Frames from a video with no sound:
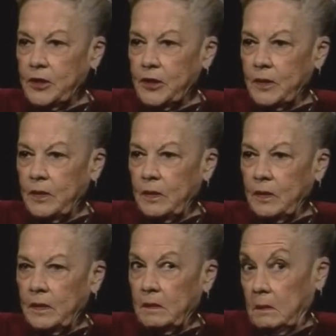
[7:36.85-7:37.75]
show?
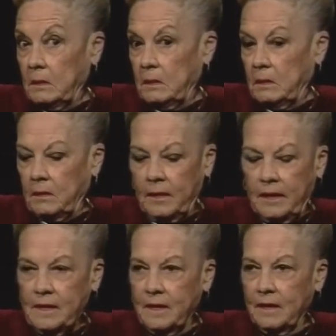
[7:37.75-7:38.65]
Mm -hmm.
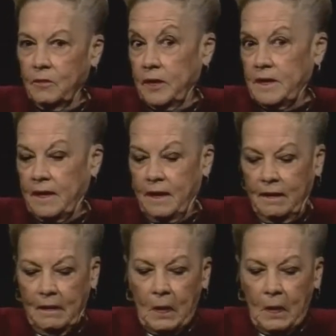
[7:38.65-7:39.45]
I said, What's that?